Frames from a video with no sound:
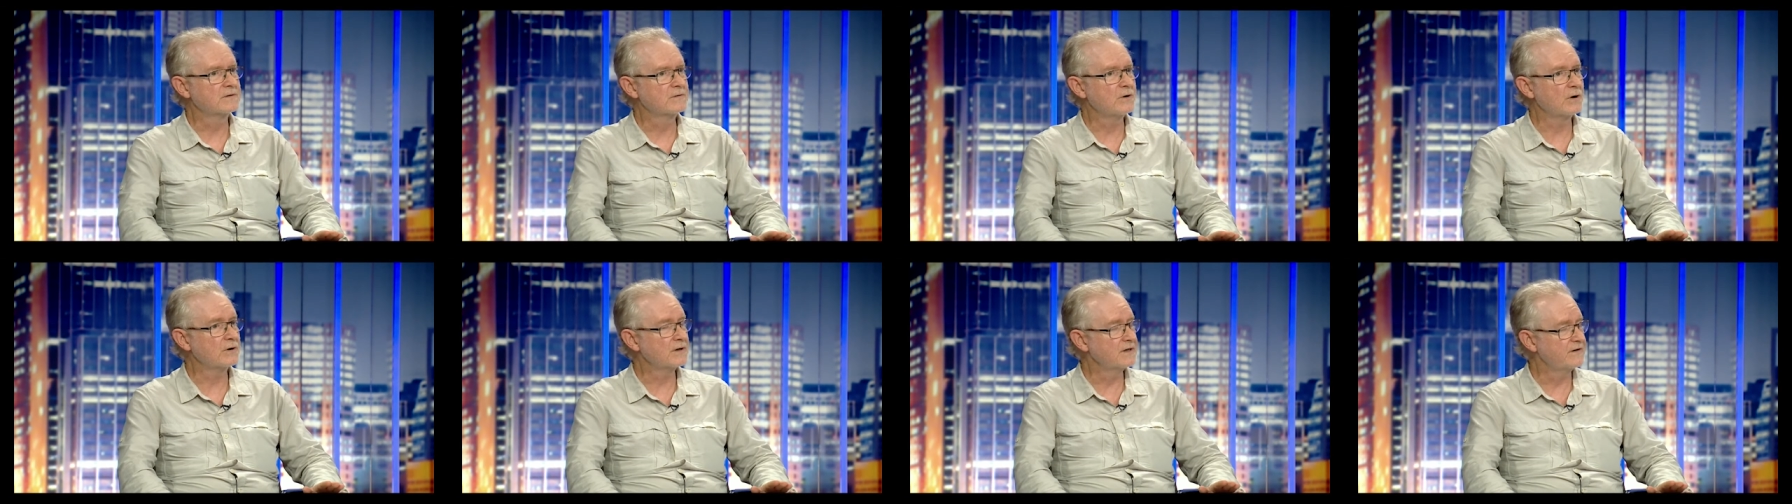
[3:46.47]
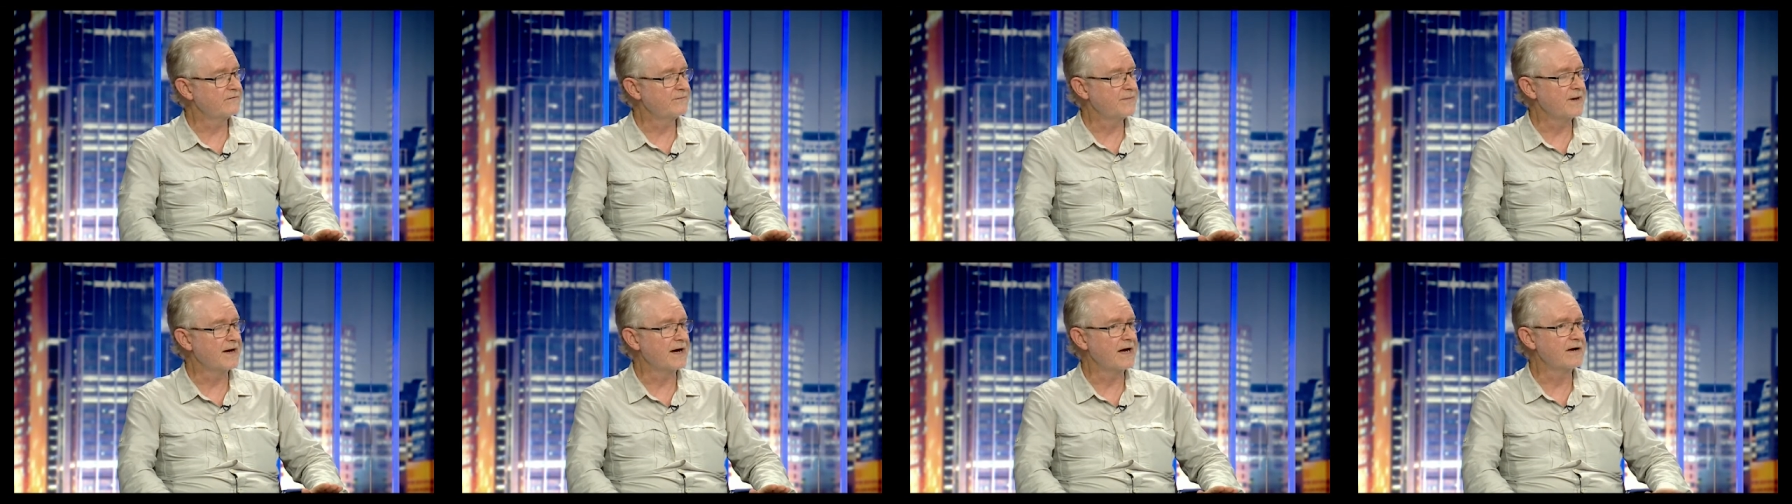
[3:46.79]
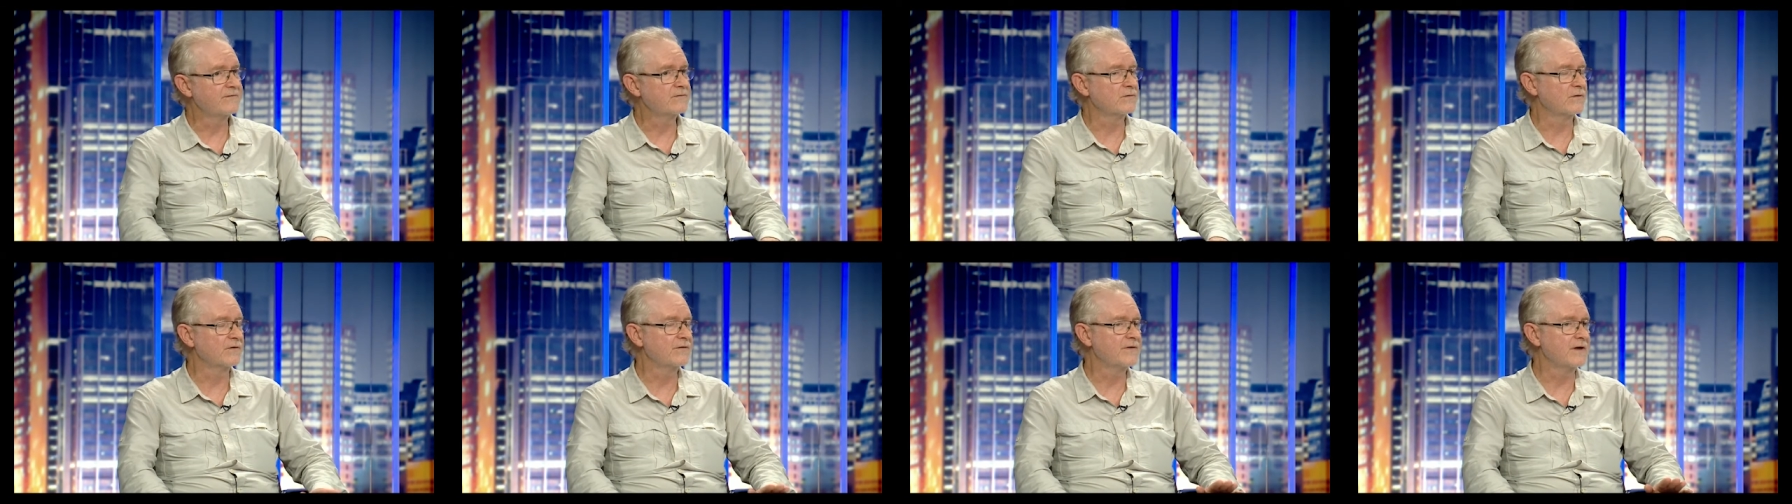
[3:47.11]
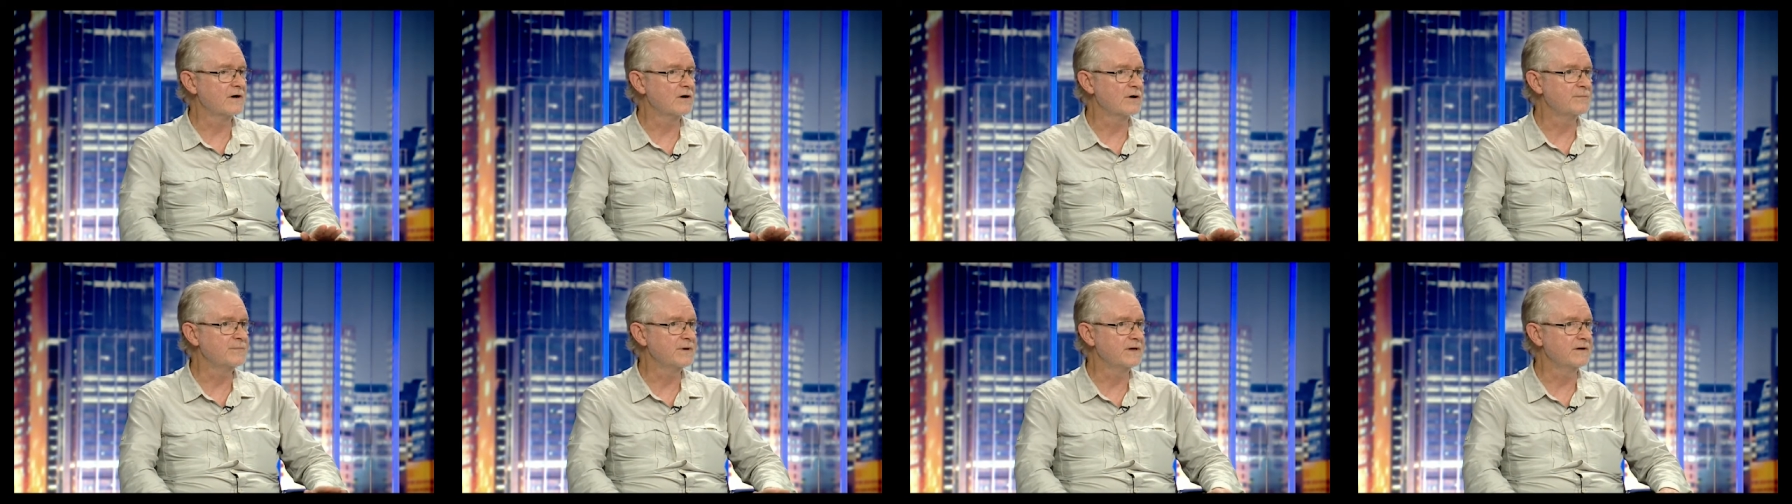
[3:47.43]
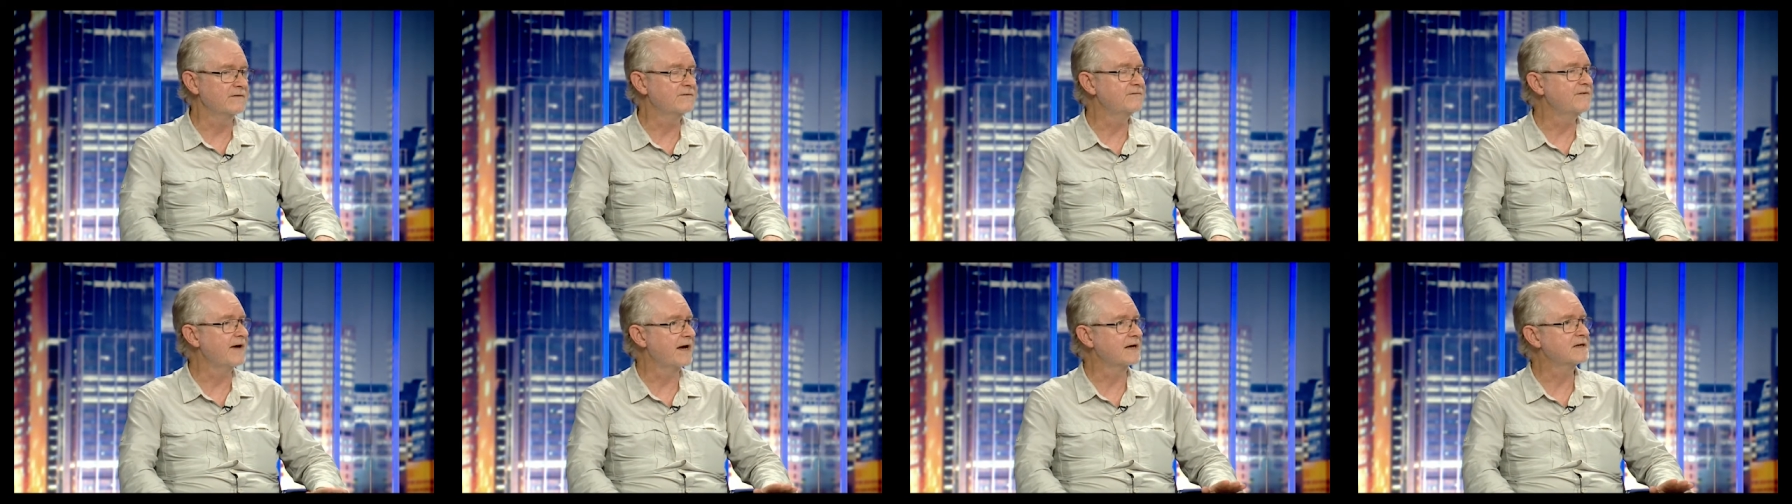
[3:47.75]
Cognitive behavioural therapy,
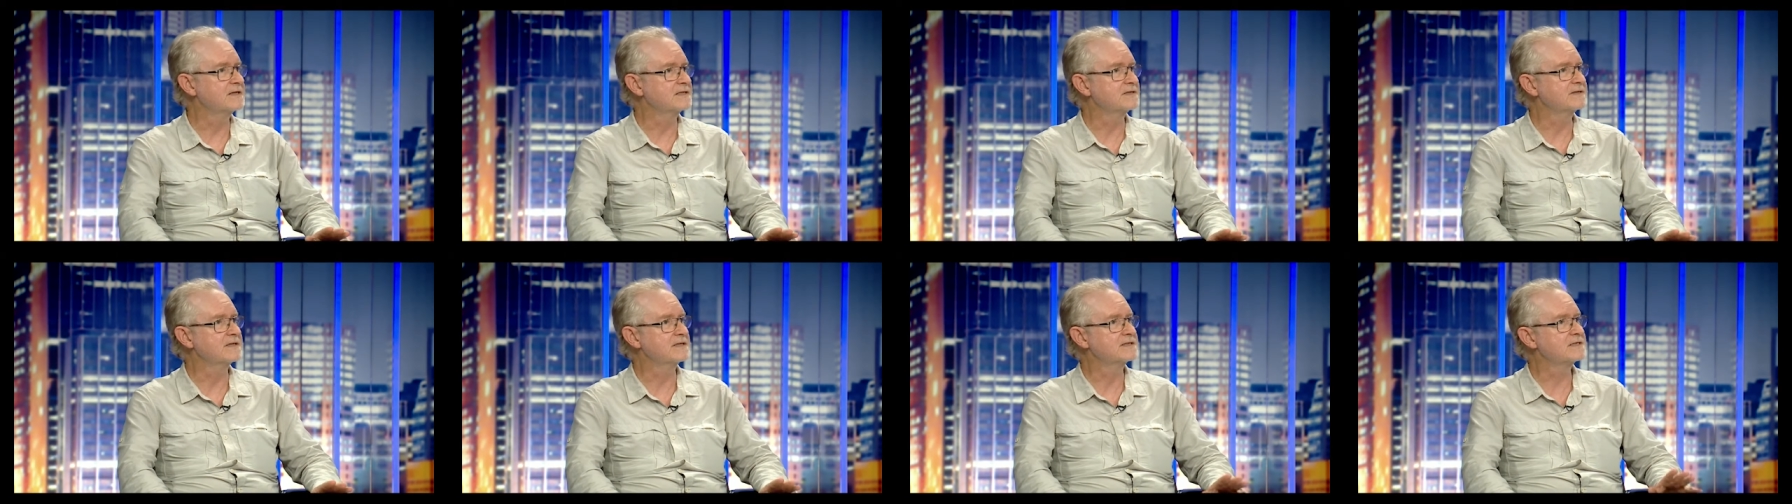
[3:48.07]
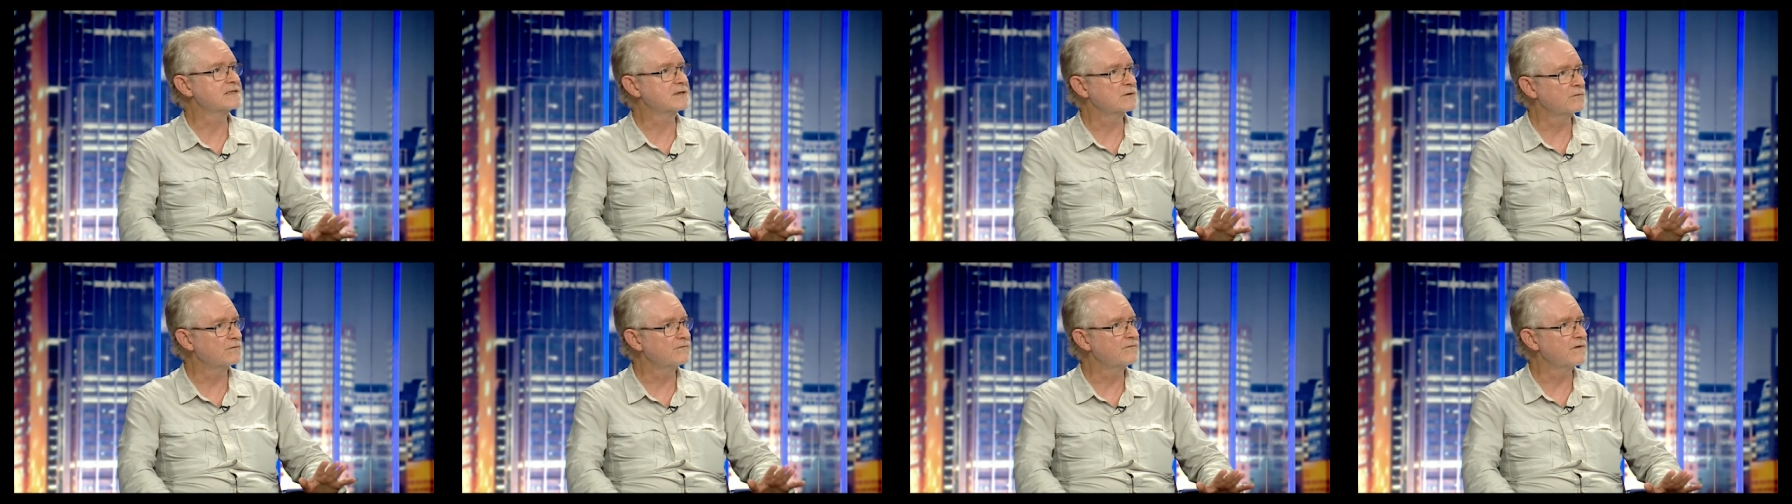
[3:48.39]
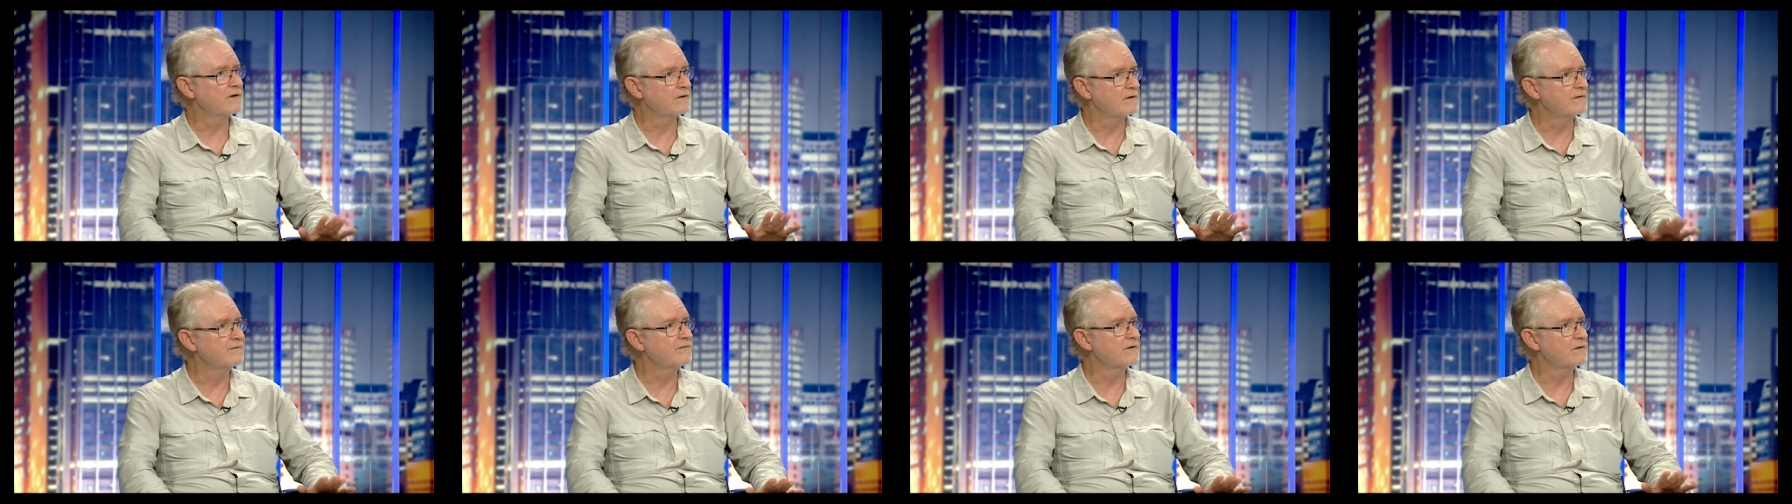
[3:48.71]
in fact, is still very,